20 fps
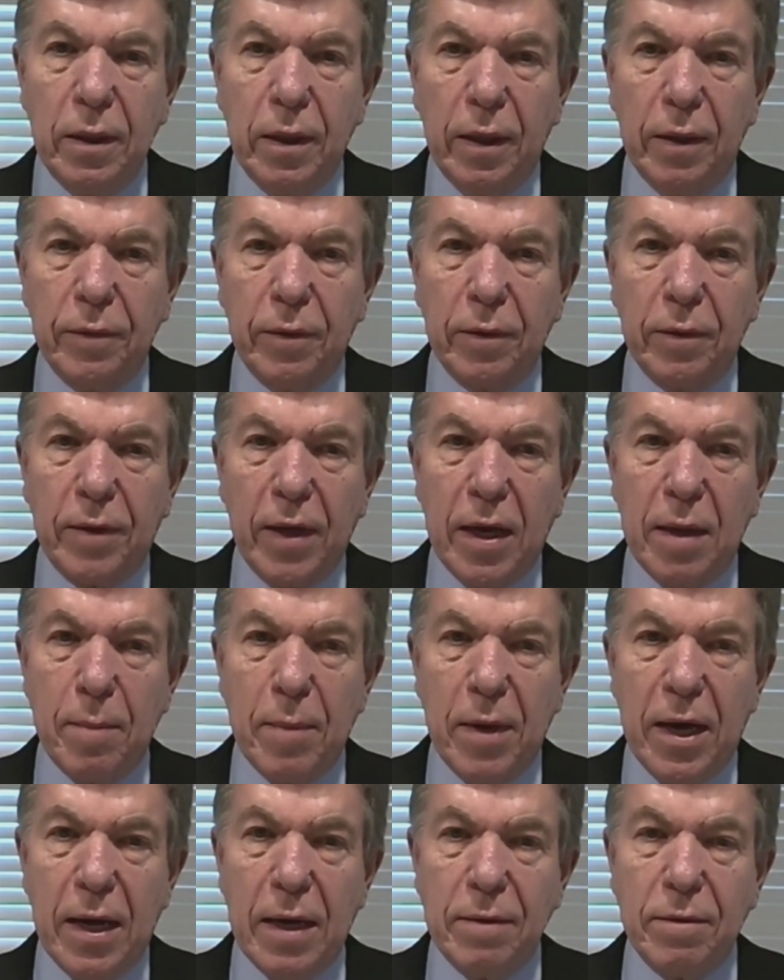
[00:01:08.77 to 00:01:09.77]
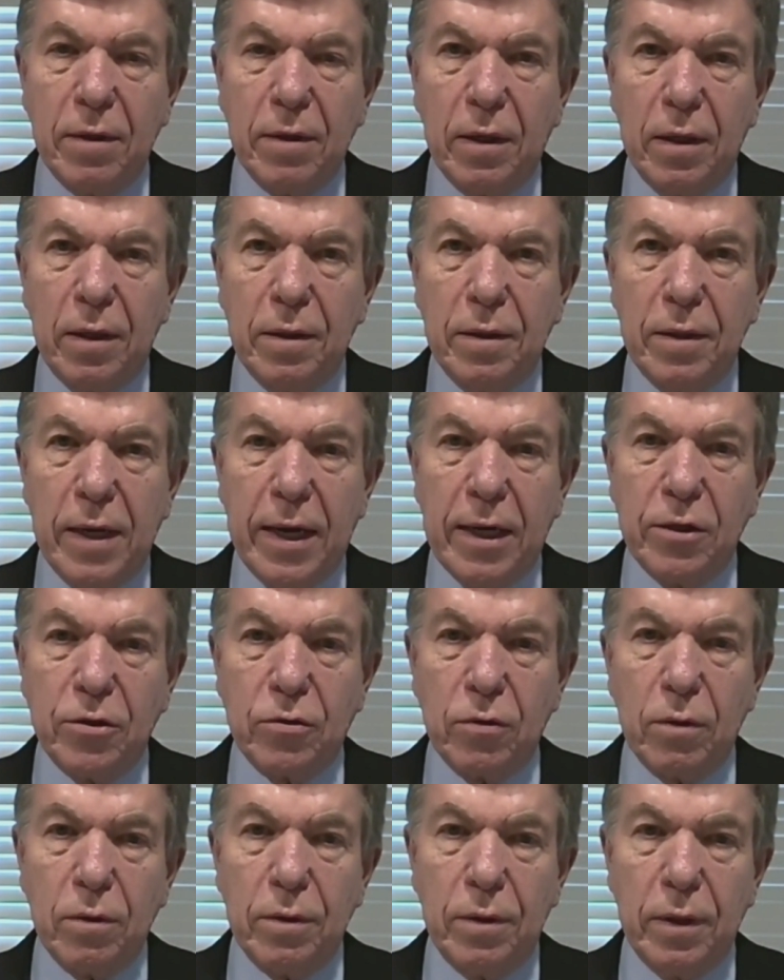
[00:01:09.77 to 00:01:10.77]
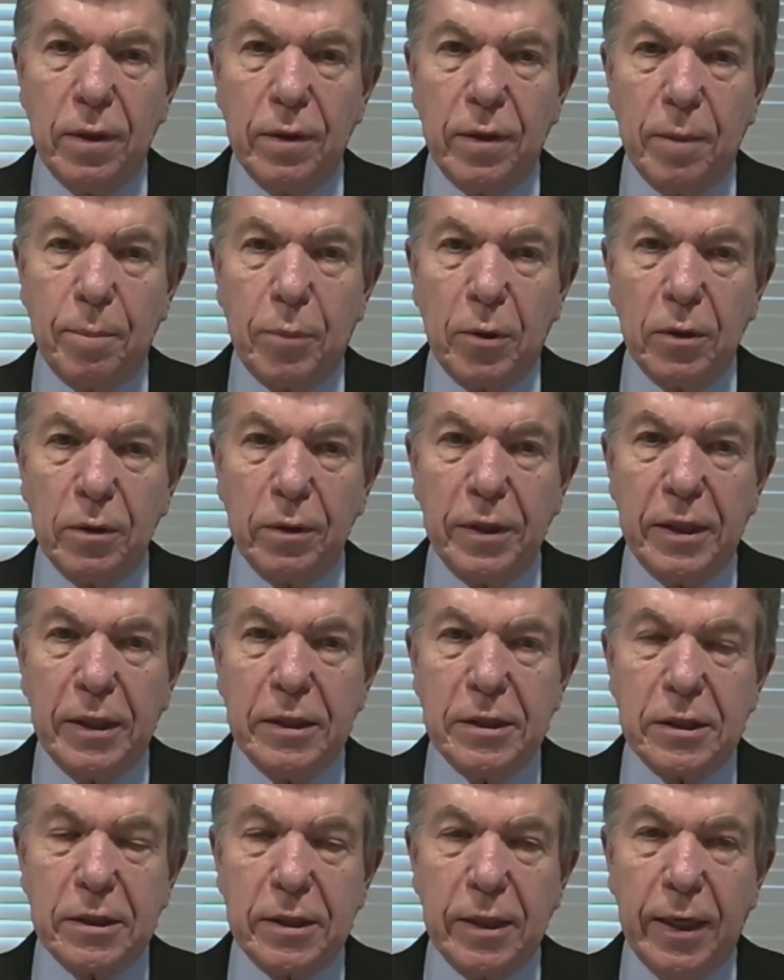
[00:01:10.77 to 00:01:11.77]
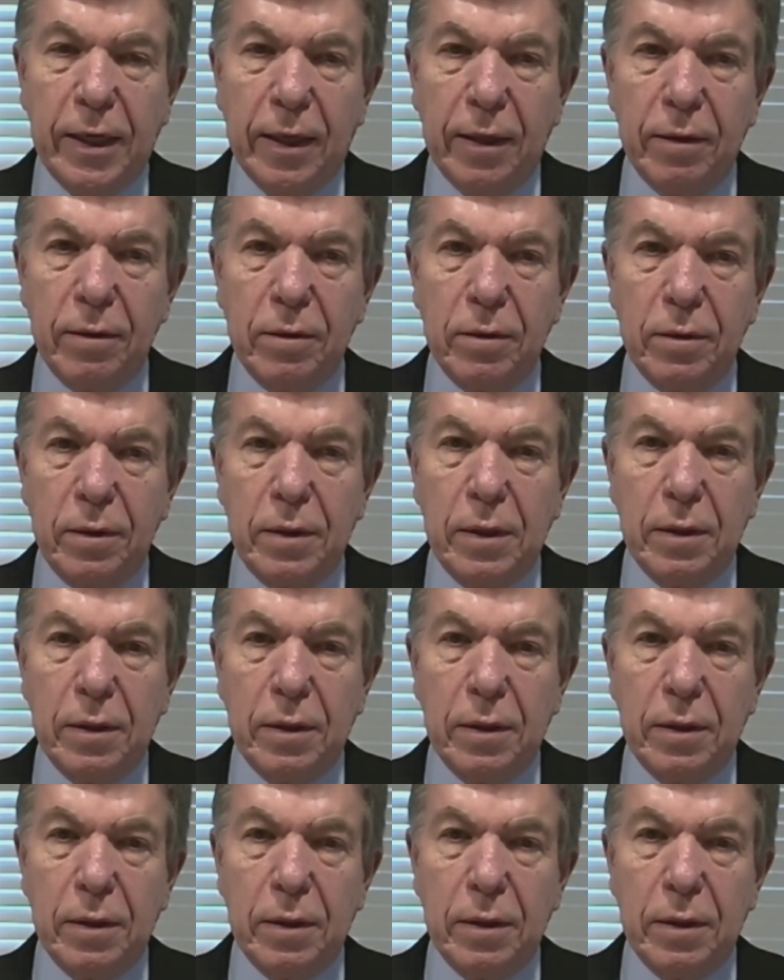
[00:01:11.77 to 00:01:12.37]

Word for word: uh, that they made that endangered the police and,